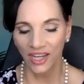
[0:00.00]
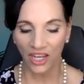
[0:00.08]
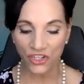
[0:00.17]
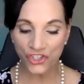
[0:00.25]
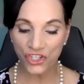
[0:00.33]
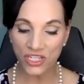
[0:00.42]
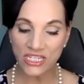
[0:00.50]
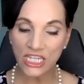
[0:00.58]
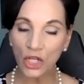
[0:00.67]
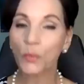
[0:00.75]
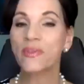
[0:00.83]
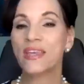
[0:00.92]
And she's
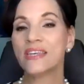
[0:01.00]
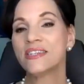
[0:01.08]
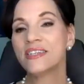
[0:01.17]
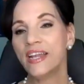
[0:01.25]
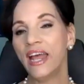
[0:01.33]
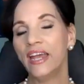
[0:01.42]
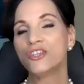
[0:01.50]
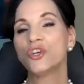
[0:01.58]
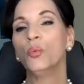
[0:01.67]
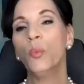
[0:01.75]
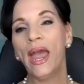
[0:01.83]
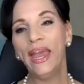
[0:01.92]
here with us today to
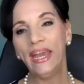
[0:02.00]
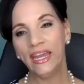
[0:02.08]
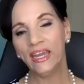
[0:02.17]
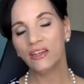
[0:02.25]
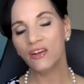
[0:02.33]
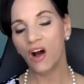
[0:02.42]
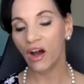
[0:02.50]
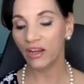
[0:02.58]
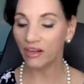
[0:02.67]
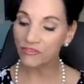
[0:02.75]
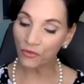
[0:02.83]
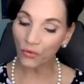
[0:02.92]
weigh in on
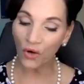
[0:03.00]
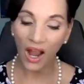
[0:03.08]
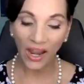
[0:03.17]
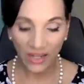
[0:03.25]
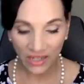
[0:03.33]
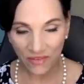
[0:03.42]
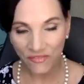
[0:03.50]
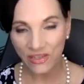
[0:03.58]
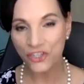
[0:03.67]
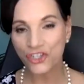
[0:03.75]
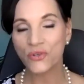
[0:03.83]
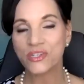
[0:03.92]
a variety of
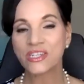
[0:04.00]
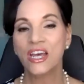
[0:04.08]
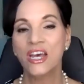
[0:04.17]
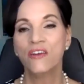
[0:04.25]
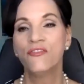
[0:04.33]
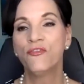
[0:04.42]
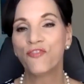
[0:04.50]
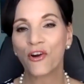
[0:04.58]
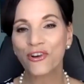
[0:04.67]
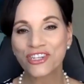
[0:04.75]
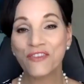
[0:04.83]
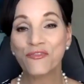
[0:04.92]
issues.
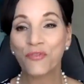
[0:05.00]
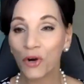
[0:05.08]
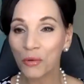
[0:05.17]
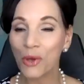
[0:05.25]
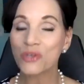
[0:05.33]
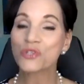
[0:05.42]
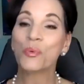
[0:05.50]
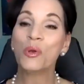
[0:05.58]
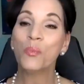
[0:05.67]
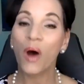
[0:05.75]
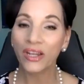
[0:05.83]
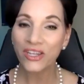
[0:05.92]
First and foremost, we
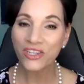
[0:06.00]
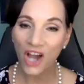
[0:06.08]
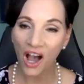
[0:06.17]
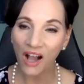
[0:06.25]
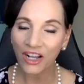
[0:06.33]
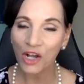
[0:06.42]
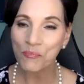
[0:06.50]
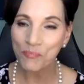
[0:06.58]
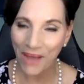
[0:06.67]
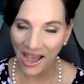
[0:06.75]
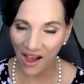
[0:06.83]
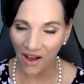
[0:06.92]
want to talk
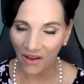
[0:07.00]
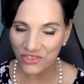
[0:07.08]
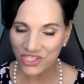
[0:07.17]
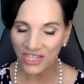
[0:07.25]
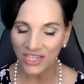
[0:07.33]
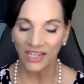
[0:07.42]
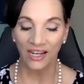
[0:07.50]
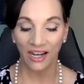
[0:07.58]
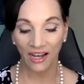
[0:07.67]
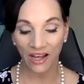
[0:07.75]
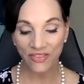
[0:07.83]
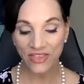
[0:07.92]
about
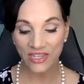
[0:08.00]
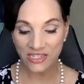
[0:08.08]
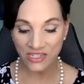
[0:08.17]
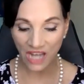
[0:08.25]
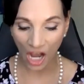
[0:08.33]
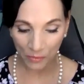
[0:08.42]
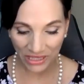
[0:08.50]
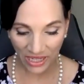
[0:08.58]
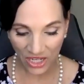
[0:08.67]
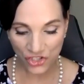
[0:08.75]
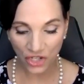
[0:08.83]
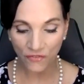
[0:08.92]
uh, this
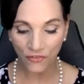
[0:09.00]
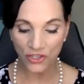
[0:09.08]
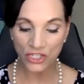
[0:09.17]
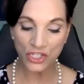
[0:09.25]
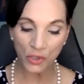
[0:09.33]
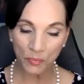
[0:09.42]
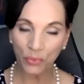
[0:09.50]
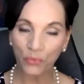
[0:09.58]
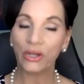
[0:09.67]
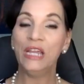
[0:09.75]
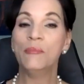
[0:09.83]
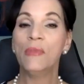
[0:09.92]
nomination for the
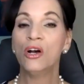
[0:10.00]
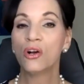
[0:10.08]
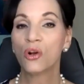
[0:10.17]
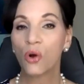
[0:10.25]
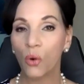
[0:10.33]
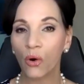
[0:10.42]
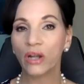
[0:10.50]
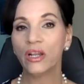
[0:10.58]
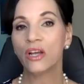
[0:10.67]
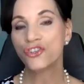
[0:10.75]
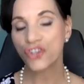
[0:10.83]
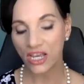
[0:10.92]
Supreme
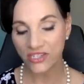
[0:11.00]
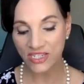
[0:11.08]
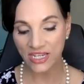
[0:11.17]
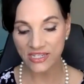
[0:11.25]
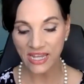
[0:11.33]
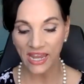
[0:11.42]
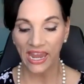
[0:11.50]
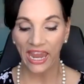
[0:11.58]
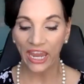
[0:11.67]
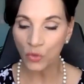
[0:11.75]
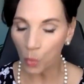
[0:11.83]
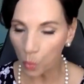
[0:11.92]
Court Justice
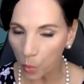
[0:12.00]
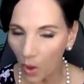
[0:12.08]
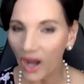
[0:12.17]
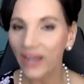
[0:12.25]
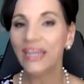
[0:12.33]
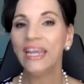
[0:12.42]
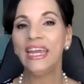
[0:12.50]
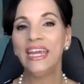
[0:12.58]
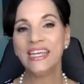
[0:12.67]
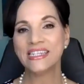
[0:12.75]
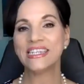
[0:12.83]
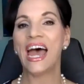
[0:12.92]
and what
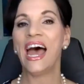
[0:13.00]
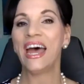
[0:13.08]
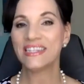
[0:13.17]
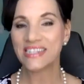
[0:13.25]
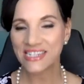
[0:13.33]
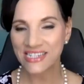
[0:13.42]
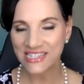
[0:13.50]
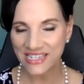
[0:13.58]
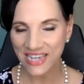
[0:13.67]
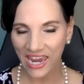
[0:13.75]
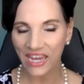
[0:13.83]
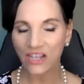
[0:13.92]
is at
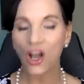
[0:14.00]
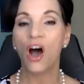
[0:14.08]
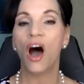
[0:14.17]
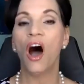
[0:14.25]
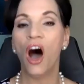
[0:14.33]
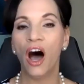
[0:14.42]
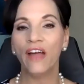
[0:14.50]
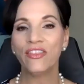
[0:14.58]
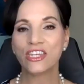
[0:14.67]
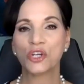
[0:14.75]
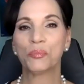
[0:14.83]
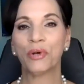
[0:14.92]
stake on the
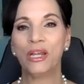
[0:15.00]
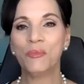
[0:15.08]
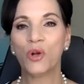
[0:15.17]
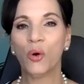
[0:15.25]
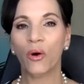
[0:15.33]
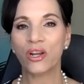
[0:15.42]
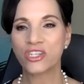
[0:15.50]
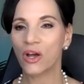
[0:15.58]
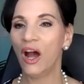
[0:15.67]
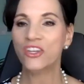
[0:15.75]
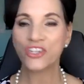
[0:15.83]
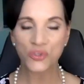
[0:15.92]
Supreme Court. So
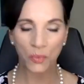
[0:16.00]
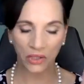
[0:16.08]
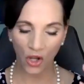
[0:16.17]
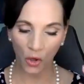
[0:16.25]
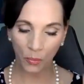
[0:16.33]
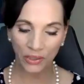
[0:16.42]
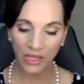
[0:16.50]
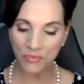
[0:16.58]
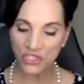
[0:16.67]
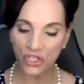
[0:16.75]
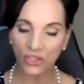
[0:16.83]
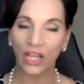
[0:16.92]
I just want to open up
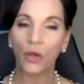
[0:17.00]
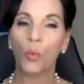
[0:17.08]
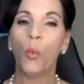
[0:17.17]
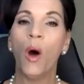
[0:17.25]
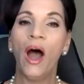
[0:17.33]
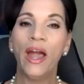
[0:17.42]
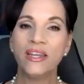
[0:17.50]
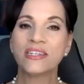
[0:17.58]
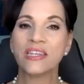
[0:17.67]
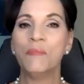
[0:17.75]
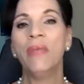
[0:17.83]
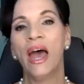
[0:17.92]
to you, like, why does
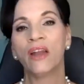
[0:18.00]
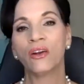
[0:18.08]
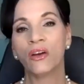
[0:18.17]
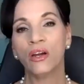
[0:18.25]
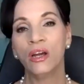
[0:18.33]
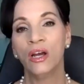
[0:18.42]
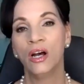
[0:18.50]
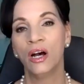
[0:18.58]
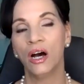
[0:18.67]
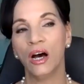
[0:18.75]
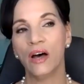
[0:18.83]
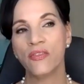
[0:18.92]
it matter
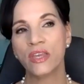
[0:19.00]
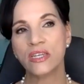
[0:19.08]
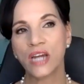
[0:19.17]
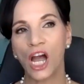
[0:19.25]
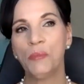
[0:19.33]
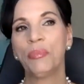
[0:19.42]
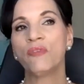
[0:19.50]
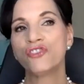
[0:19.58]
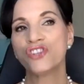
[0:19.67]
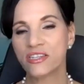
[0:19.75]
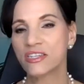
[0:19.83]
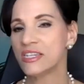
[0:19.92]
uh, the type of
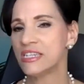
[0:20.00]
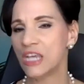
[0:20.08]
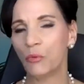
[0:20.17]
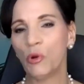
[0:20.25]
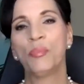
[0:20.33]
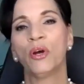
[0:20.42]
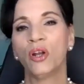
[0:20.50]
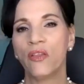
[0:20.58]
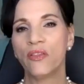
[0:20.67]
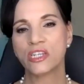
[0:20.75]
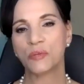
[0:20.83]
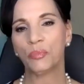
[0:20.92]
justice that we put on
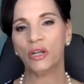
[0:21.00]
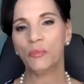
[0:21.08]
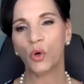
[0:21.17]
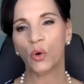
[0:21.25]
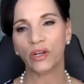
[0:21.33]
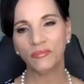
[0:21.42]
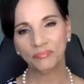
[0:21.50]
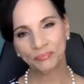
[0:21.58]
the Supreme Court?